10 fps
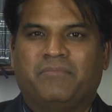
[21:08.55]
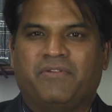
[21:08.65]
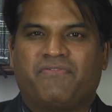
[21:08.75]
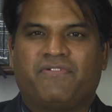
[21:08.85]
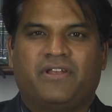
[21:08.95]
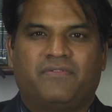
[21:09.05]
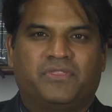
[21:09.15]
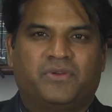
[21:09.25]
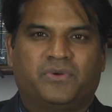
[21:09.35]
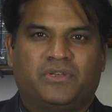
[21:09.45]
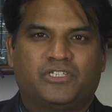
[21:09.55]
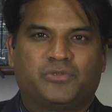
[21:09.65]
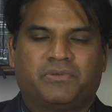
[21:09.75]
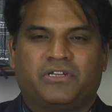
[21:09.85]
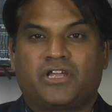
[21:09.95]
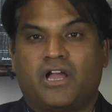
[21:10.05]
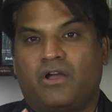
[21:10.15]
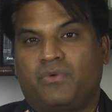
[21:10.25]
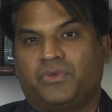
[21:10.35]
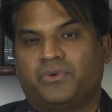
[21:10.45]
be filled with the Holy Spirit,
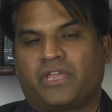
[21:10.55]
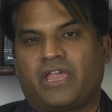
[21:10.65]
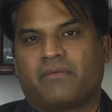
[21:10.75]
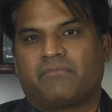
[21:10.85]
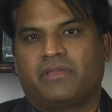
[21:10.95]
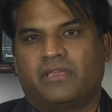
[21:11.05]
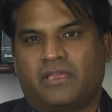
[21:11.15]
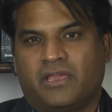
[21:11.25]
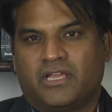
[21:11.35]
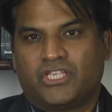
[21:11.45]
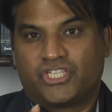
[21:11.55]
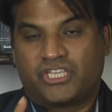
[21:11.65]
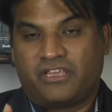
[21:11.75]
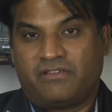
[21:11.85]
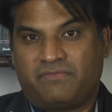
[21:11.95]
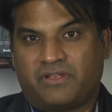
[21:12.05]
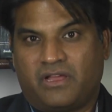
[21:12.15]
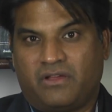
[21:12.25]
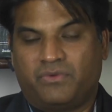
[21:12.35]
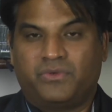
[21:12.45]
how you can be saved,
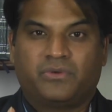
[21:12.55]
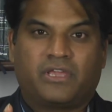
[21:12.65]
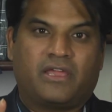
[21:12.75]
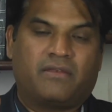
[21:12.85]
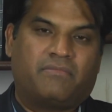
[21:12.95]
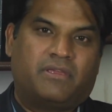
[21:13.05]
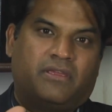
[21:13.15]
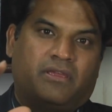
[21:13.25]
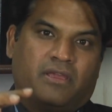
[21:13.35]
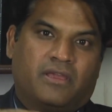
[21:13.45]
how you can be